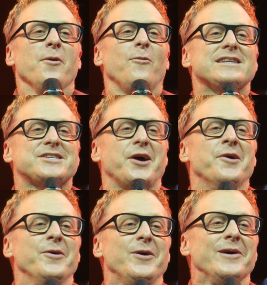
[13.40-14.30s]
What's
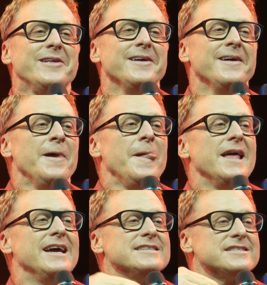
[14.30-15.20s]
cool
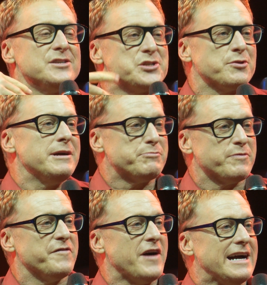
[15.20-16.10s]
is the script
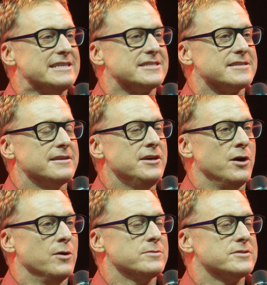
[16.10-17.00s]
provides,
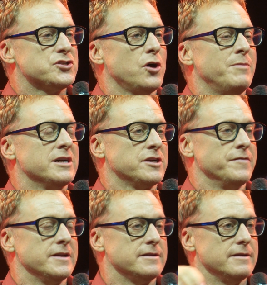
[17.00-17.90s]
you know, so much
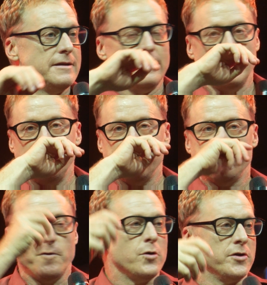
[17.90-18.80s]
of it uh,
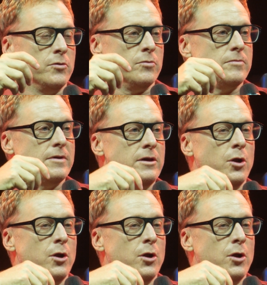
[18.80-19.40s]
for you.